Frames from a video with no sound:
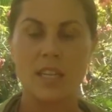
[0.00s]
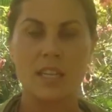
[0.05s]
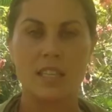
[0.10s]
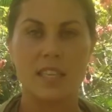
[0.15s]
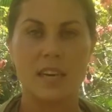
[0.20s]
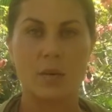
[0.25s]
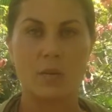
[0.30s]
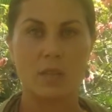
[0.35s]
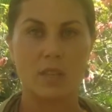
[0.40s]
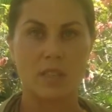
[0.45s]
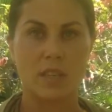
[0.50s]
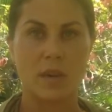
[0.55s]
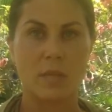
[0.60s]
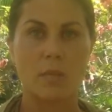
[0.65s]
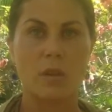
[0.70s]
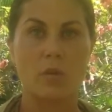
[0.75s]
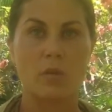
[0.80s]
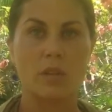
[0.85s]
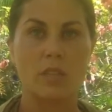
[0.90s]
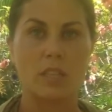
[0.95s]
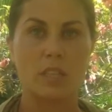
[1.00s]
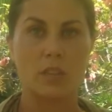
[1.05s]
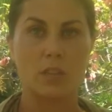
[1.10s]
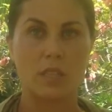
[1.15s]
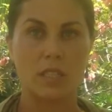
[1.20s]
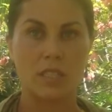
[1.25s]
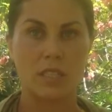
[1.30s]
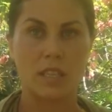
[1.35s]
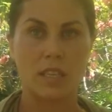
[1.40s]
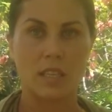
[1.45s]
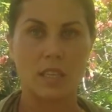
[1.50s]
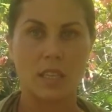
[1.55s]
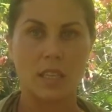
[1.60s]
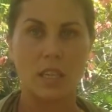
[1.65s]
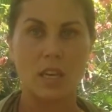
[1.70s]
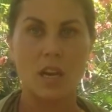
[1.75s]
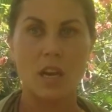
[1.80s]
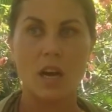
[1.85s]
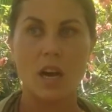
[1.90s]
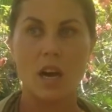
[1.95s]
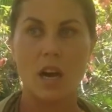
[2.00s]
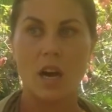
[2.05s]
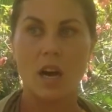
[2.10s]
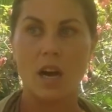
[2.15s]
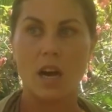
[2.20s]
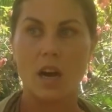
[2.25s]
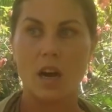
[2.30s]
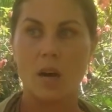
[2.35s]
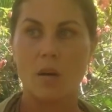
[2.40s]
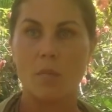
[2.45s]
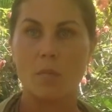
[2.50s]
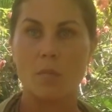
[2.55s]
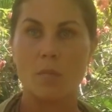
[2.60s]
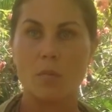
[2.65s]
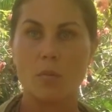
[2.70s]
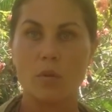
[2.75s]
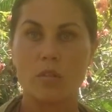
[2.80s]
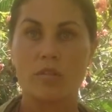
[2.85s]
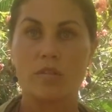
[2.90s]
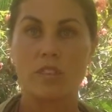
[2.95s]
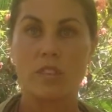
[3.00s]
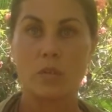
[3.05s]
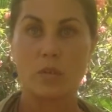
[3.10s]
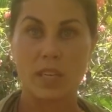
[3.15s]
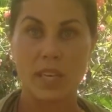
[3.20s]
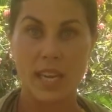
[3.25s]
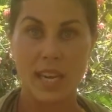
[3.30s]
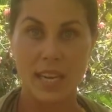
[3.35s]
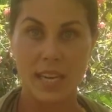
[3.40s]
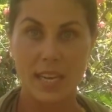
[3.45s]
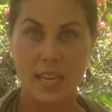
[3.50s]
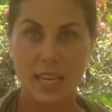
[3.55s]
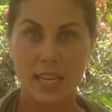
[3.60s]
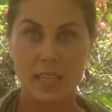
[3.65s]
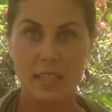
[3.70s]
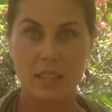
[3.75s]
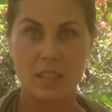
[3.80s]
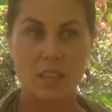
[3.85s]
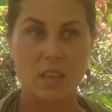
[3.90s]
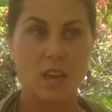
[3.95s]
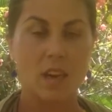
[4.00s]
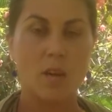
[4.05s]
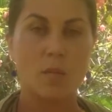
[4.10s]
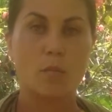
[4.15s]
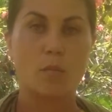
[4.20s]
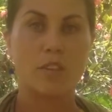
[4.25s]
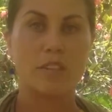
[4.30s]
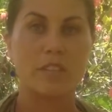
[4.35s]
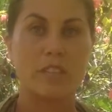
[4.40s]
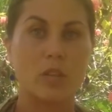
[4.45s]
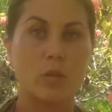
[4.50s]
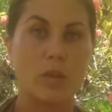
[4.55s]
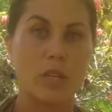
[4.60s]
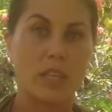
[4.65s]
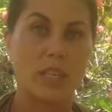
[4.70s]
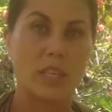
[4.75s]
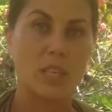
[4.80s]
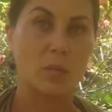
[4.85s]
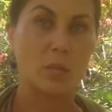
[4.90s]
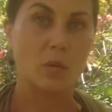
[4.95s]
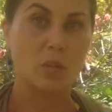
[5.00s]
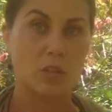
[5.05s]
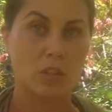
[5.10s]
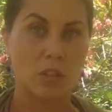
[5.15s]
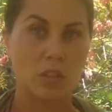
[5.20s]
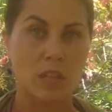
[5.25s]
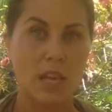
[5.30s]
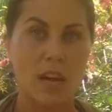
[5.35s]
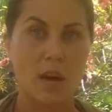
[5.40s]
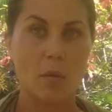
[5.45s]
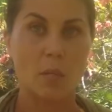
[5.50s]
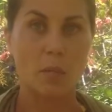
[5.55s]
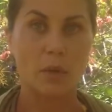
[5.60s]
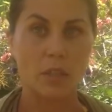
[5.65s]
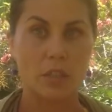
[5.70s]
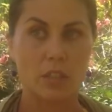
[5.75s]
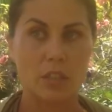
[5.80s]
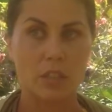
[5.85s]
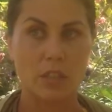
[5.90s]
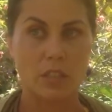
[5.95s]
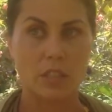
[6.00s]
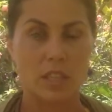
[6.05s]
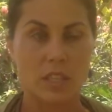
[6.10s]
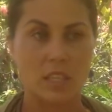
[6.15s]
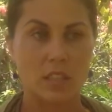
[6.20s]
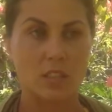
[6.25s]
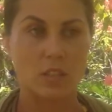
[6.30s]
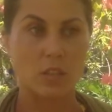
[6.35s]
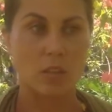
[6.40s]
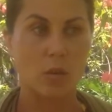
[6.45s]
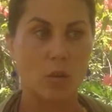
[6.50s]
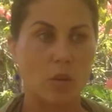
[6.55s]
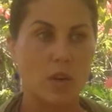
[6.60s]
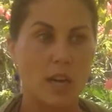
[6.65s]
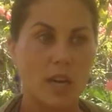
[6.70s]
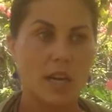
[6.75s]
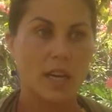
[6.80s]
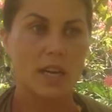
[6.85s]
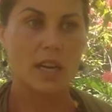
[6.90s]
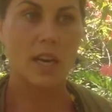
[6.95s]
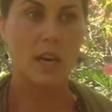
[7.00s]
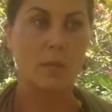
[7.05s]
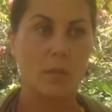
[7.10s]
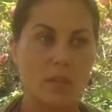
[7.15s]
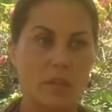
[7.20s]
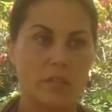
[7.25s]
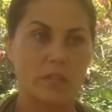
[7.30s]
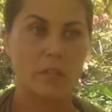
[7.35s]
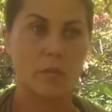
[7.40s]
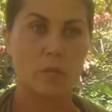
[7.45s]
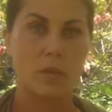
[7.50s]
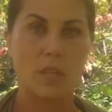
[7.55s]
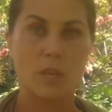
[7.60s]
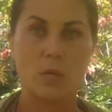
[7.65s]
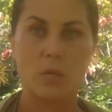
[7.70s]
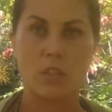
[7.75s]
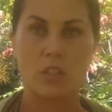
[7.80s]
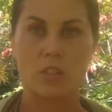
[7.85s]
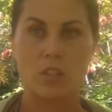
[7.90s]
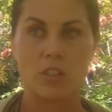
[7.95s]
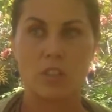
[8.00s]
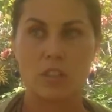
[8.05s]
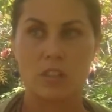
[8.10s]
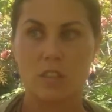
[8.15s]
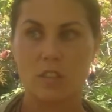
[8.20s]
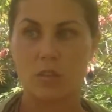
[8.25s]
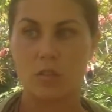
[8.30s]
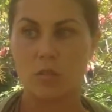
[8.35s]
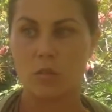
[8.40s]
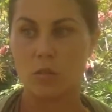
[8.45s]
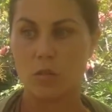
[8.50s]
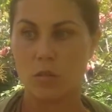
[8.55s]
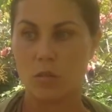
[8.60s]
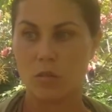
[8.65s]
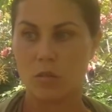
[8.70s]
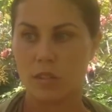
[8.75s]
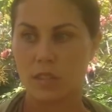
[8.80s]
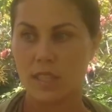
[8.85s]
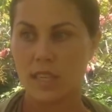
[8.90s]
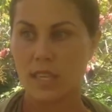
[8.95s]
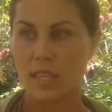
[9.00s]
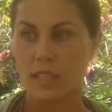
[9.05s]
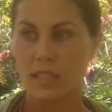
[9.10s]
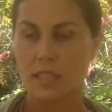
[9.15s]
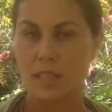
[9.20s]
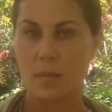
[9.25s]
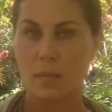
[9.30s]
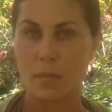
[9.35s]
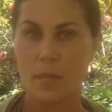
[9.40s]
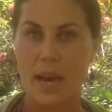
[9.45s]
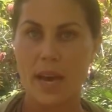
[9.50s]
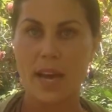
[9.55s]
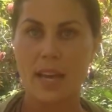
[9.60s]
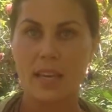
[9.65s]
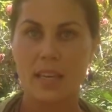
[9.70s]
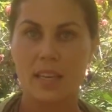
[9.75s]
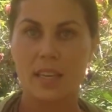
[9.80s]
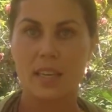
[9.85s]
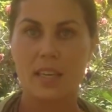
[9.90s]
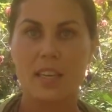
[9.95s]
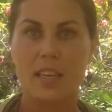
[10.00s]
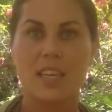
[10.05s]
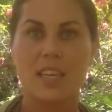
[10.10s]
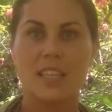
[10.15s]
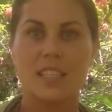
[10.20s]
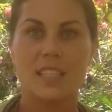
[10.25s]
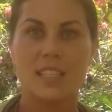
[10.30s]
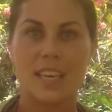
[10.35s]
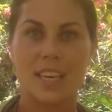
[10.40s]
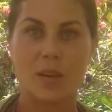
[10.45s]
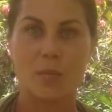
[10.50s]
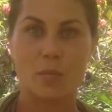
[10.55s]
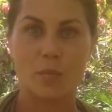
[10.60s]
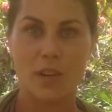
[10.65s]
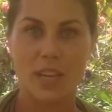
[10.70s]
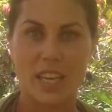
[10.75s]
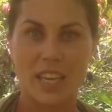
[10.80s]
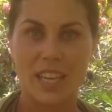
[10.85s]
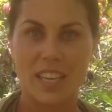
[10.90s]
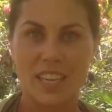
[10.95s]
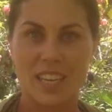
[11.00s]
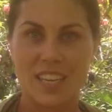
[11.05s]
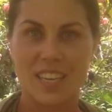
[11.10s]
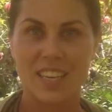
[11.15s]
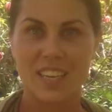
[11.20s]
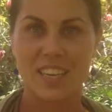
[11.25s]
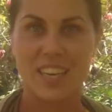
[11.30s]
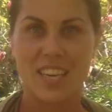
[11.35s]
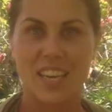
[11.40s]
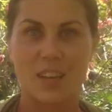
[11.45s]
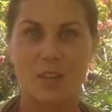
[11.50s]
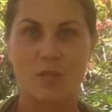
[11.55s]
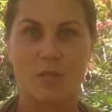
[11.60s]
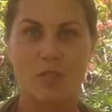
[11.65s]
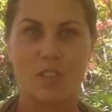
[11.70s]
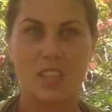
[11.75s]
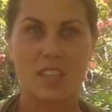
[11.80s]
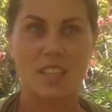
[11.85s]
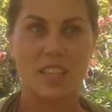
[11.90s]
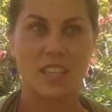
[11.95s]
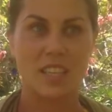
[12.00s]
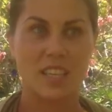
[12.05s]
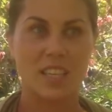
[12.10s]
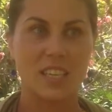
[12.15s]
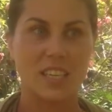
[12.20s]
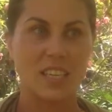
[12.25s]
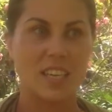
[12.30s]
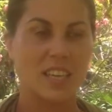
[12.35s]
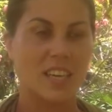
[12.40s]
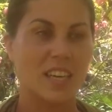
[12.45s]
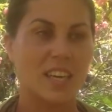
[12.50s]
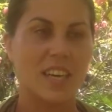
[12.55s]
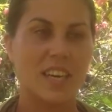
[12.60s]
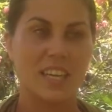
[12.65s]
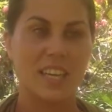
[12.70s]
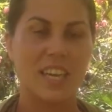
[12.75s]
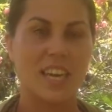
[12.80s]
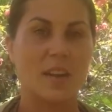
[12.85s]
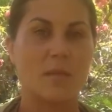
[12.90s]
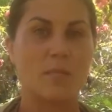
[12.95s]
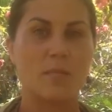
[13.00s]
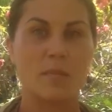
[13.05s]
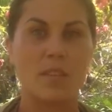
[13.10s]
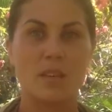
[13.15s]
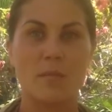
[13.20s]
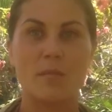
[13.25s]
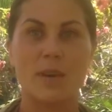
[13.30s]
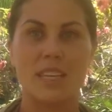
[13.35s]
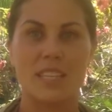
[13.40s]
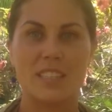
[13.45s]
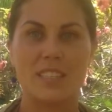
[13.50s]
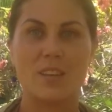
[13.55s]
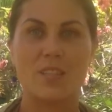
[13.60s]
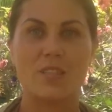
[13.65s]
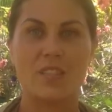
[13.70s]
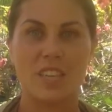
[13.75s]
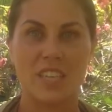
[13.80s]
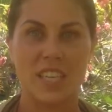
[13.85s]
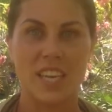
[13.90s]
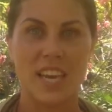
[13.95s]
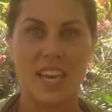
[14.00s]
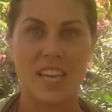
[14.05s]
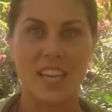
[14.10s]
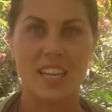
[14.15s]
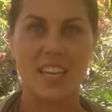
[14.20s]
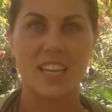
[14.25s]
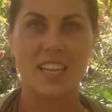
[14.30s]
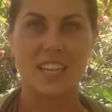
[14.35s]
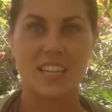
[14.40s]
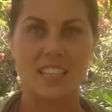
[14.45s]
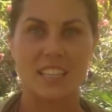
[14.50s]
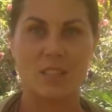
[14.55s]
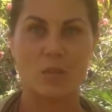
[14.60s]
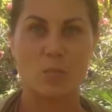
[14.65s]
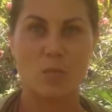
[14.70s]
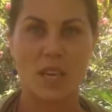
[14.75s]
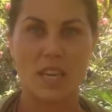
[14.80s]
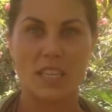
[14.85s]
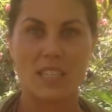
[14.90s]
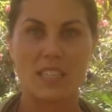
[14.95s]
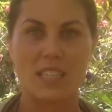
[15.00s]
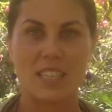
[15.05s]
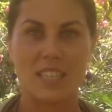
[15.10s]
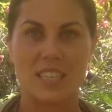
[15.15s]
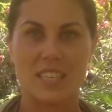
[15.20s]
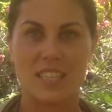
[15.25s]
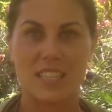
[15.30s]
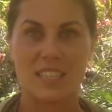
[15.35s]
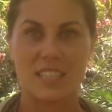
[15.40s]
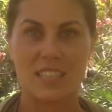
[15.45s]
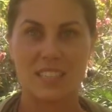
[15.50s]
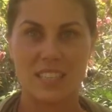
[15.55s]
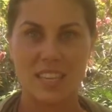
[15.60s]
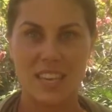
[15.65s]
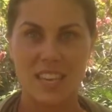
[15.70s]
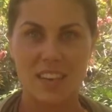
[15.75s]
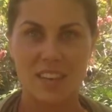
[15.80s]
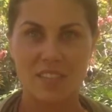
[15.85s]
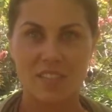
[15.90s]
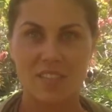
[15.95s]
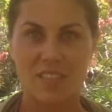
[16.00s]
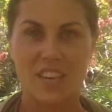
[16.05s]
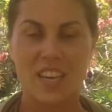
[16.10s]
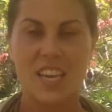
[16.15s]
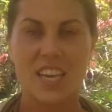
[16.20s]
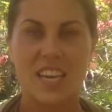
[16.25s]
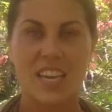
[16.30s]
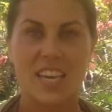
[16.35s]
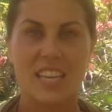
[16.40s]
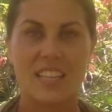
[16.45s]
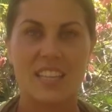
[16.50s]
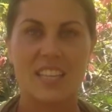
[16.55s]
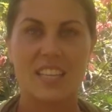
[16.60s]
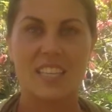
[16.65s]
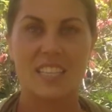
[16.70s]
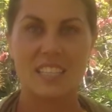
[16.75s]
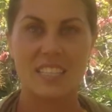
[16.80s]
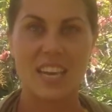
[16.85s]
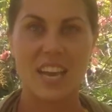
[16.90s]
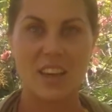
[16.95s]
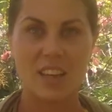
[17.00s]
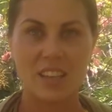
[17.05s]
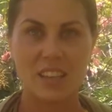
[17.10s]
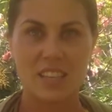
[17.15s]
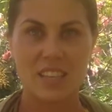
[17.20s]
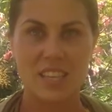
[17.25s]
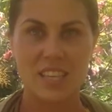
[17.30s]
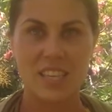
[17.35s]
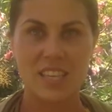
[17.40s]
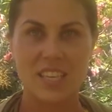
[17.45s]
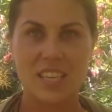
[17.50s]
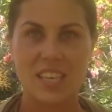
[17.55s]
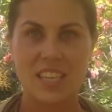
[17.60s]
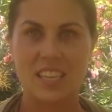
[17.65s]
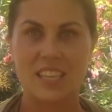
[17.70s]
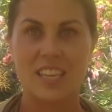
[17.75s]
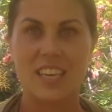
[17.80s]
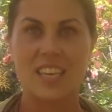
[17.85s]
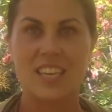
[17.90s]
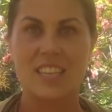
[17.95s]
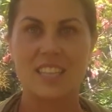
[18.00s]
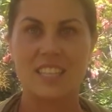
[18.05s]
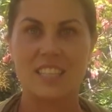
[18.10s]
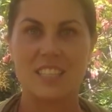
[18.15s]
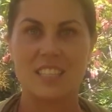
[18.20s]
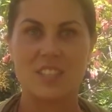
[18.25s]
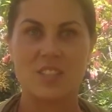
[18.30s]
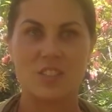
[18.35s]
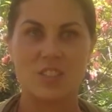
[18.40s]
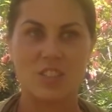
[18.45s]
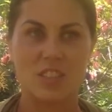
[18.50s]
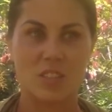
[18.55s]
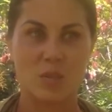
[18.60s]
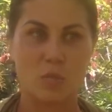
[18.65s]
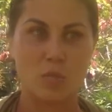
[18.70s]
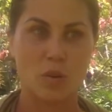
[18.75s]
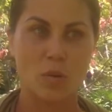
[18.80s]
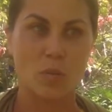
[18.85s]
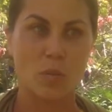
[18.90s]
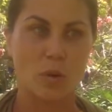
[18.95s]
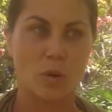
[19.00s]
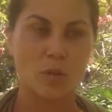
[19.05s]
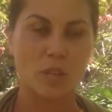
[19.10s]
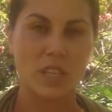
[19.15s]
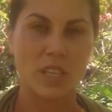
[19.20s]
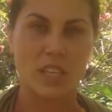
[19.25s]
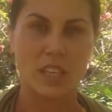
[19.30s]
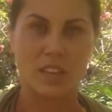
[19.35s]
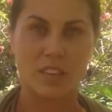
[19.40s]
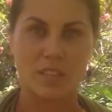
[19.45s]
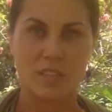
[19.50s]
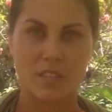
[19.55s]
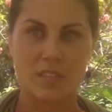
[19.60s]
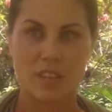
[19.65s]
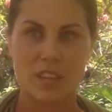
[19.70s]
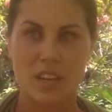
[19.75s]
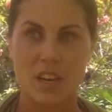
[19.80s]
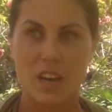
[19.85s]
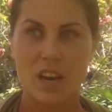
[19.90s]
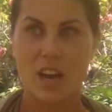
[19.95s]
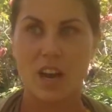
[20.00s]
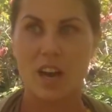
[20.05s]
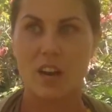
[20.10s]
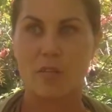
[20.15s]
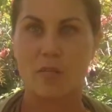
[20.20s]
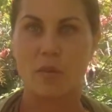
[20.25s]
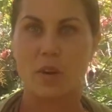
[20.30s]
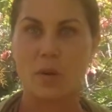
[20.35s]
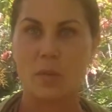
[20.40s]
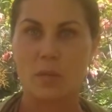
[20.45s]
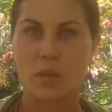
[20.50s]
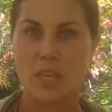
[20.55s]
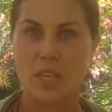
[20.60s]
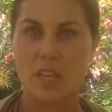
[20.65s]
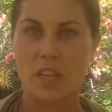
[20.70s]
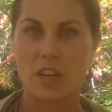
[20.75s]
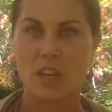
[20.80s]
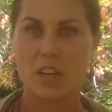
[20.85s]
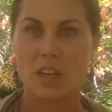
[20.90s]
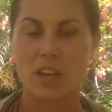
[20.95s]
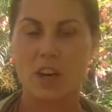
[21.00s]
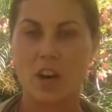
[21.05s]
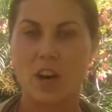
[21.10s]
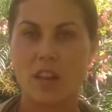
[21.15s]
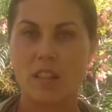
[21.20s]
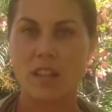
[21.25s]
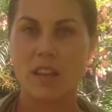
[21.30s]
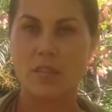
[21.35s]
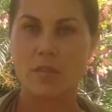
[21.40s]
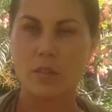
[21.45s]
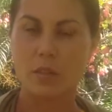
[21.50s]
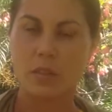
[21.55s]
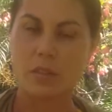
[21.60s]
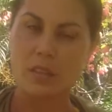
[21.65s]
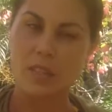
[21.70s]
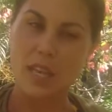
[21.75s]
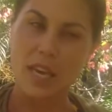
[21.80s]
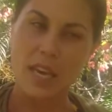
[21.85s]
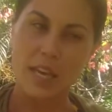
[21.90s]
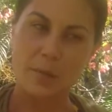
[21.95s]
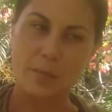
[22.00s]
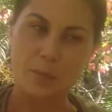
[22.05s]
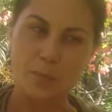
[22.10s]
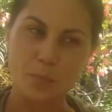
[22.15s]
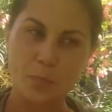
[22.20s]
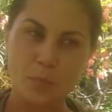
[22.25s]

And that was coming with increasingly more frequent headaches, more frequent emotional outbursts. And so coming for me was just to take a step back, take a break, and really, again, meet myself again in a space that is safe and that is healthy and that is just promoting of well-being on all levels. And